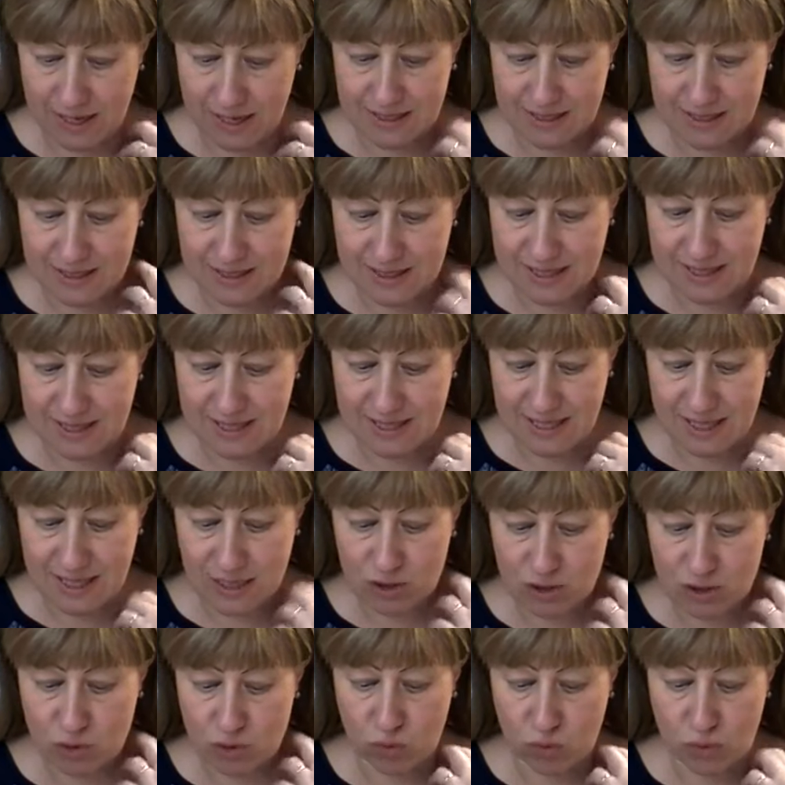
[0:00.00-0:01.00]
and
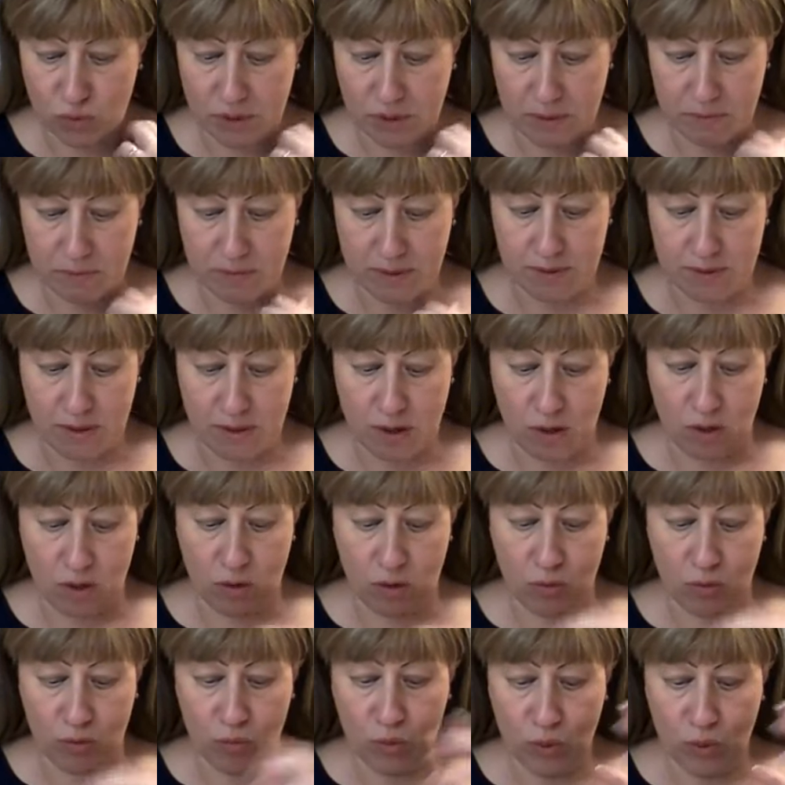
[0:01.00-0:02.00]
6 women
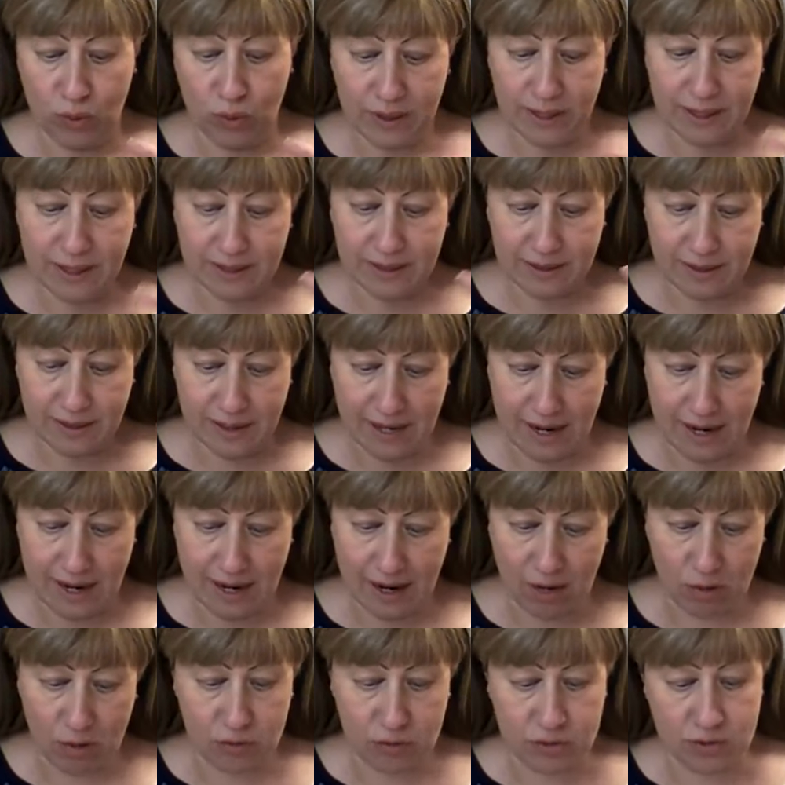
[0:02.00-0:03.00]
were in the
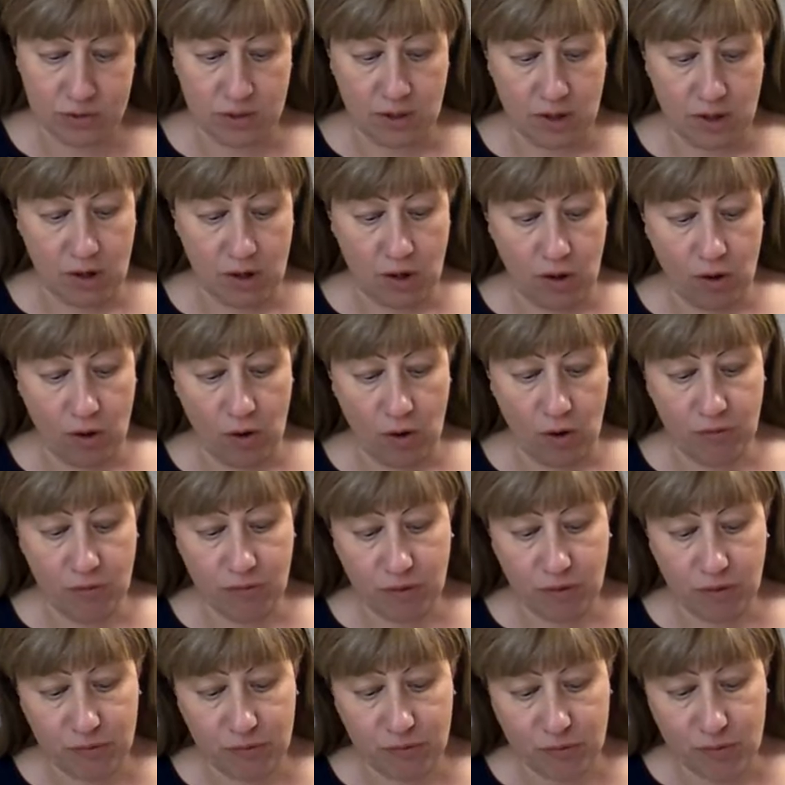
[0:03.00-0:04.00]
house of
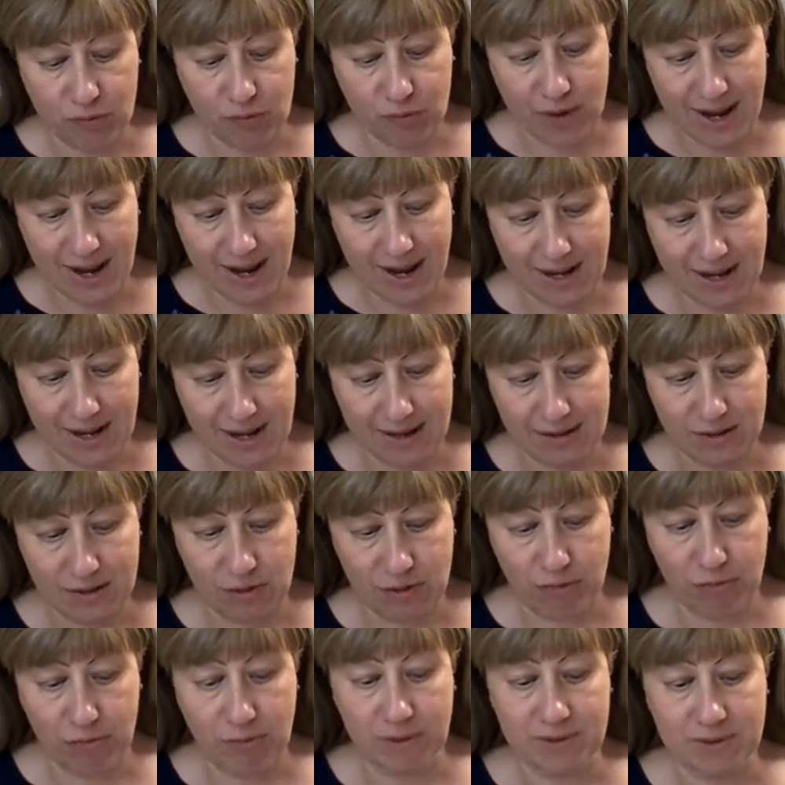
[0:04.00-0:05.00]
a friend
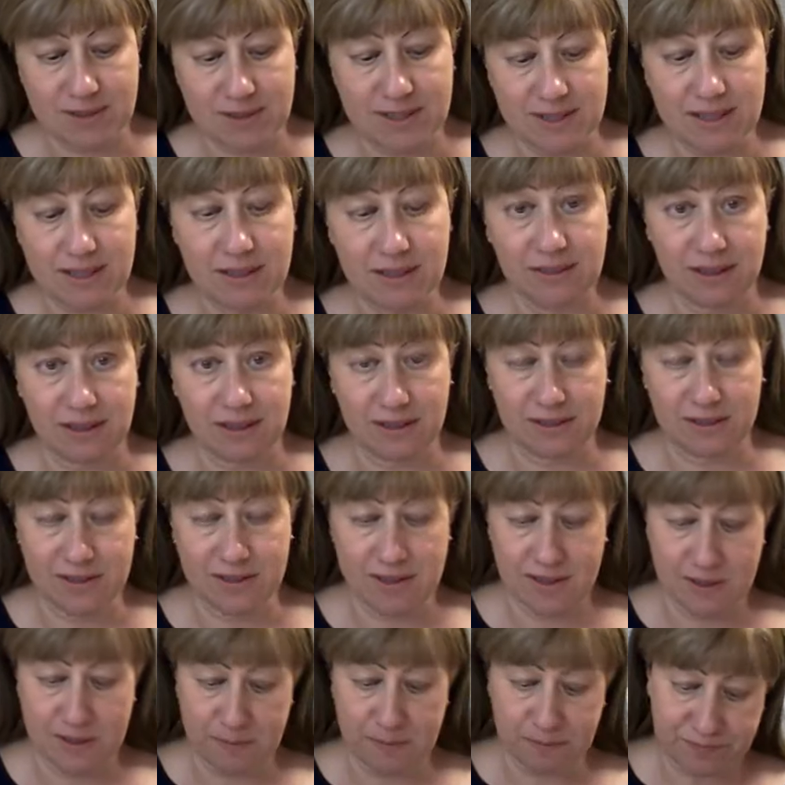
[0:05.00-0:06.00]
of
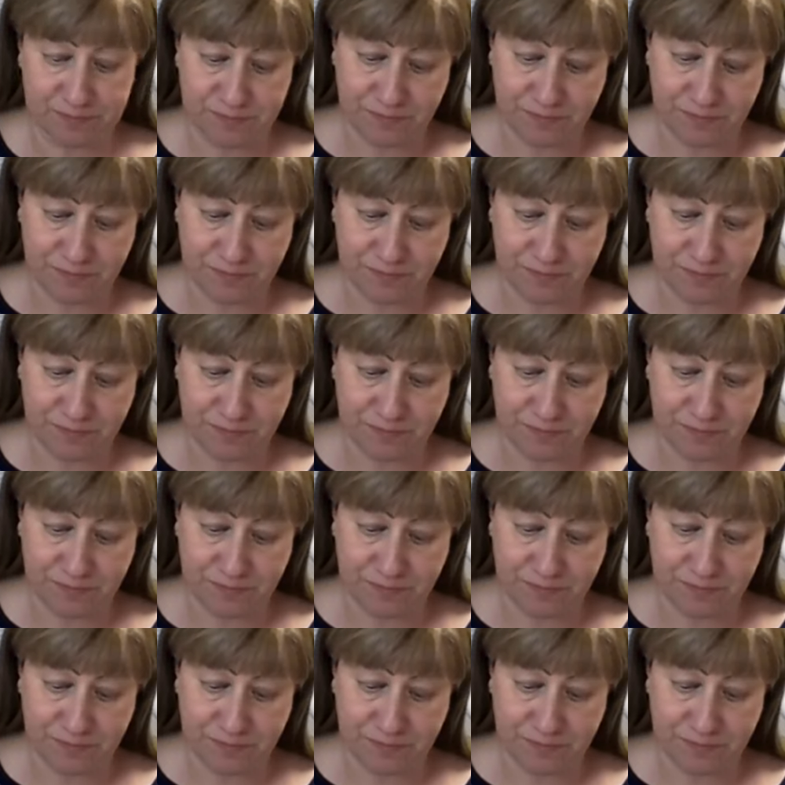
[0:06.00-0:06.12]
Basilius.